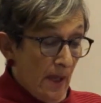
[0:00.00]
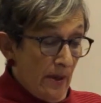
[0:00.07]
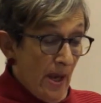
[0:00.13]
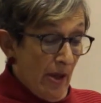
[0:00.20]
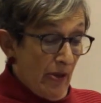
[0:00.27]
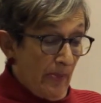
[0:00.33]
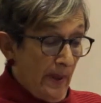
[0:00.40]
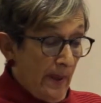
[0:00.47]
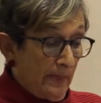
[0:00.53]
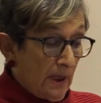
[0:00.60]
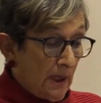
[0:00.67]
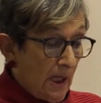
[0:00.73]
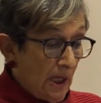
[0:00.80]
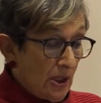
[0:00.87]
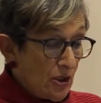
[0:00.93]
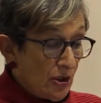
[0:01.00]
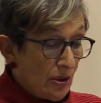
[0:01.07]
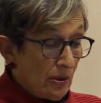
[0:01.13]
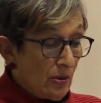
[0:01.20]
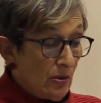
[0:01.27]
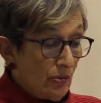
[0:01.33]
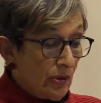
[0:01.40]
another
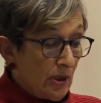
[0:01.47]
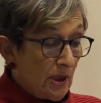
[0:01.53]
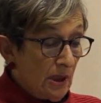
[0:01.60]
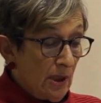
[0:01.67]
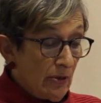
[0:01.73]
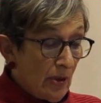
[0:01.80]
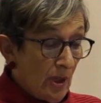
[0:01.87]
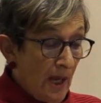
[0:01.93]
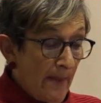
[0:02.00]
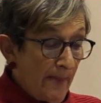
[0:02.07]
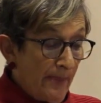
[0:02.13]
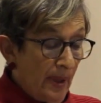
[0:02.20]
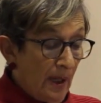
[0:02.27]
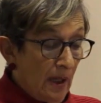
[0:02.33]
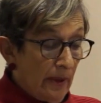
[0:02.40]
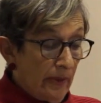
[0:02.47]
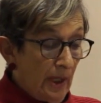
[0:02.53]
publication called The Colonial Empire,